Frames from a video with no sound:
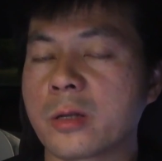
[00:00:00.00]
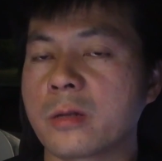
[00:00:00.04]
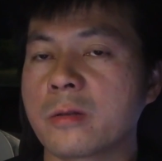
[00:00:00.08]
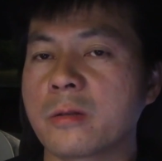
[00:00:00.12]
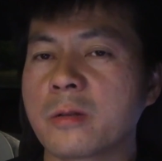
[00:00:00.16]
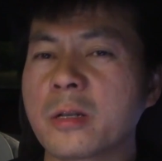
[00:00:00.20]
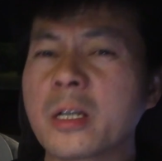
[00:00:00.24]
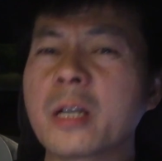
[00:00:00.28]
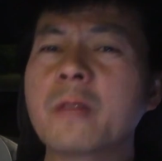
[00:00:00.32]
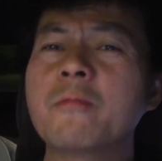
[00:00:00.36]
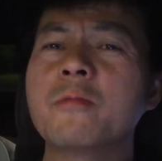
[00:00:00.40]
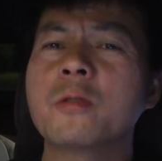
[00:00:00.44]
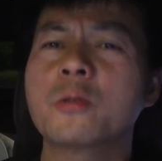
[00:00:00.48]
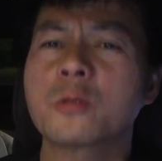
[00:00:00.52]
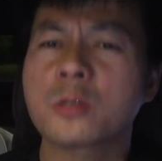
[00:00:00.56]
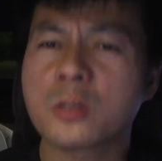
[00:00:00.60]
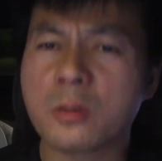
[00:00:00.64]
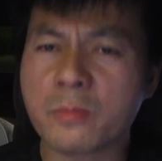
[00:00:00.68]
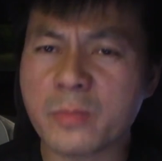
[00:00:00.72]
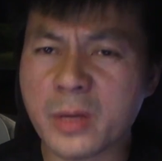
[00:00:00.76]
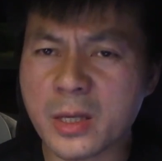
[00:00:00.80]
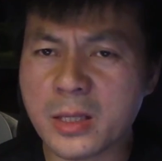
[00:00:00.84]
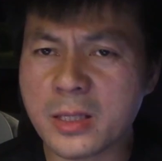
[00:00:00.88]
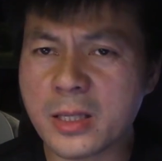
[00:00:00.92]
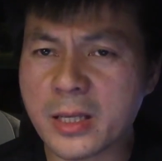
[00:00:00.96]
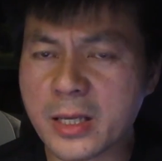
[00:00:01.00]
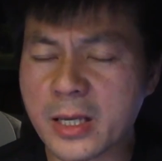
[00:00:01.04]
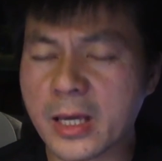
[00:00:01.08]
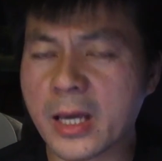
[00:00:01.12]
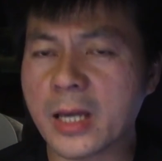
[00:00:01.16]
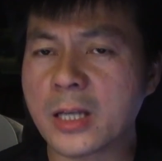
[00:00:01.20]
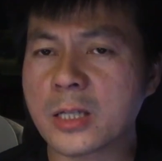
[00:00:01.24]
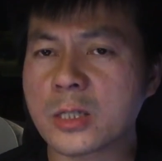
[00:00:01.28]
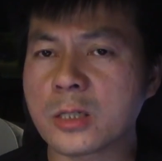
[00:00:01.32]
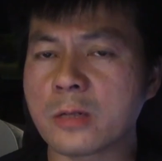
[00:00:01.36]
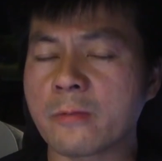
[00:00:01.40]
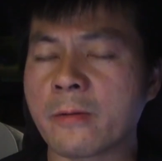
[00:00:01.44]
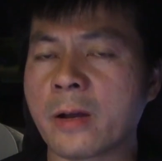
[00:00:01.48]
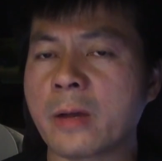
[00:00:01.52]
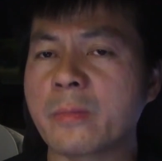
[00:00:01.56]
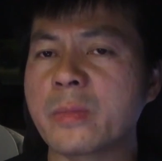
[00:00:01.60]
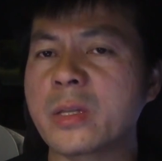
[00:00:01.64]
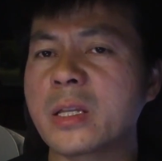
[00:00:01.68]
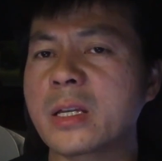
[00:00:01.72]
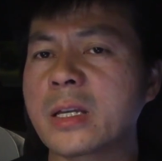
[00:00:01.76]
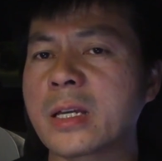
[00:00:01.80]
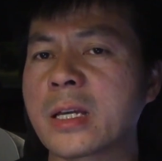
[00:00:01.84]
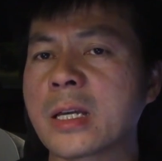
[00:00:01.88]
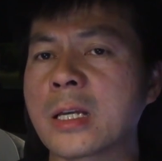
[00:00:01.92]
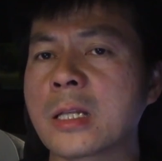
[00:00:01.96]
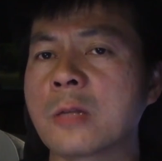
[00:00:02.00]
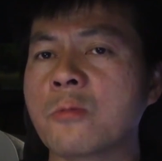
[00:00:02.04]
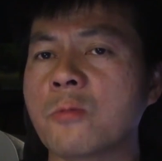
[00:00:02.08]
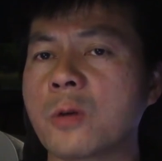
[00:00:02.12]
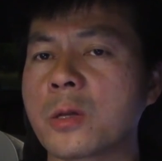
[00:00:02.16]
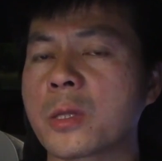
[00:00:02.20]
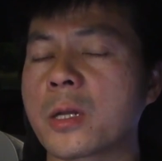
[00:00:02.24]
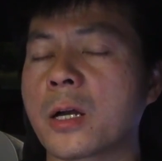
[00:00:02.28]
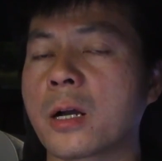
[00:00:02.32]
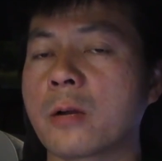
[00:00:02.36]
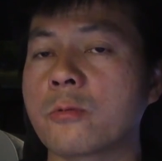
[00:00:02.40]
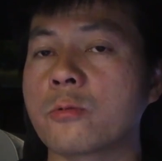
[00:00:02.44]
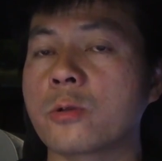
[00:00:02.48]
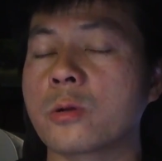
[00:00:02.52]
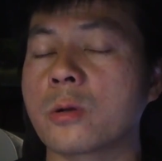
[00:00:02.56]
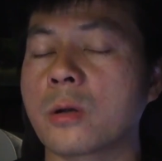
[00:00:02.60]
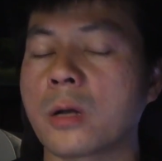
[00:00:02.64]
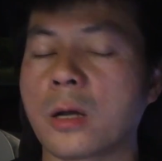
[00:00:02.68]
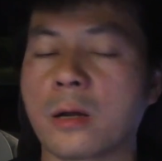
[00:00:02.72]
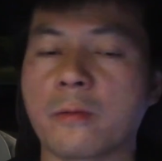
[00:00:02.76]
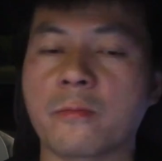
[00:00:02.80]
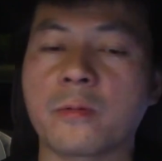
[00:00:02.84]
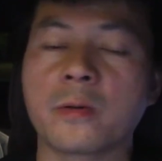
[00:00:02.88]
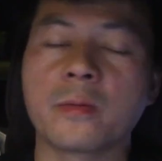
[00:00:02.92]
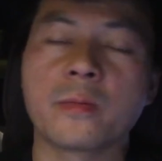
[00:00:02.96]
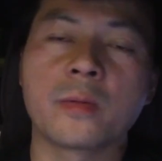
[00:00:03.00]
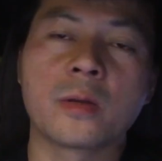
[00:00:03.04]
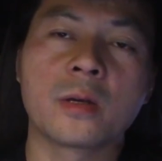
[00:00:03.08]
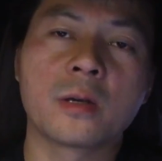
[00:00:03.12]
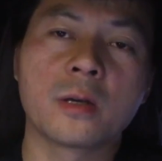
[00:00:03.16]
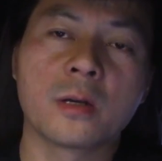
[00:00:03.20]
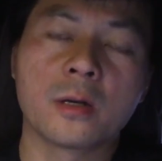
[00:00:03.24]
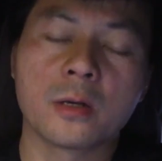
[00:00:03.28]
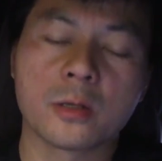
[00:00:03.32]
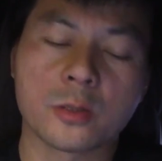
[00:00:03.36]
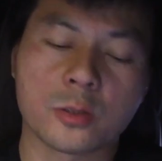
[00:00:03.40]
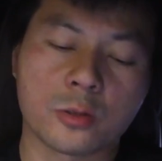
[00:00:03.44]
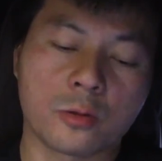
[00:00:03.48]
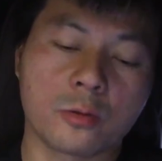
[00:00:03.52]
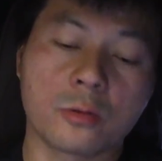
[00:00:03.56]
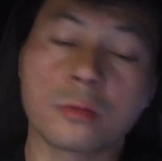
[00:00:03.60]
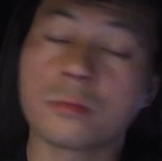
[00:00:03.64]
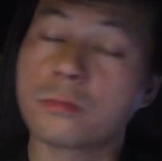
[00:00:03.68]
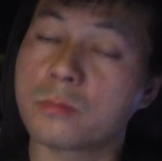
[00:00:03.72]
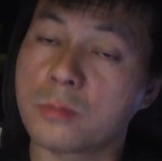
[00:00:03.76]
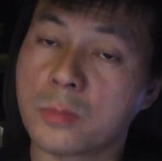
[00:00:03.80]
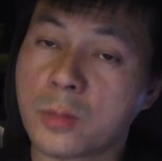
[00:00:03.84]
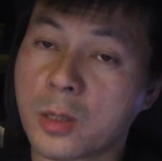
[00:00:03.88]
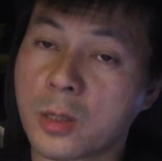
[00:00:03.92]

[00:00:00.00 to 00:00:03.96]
It give you some indication of how many kilowatt hour you have. So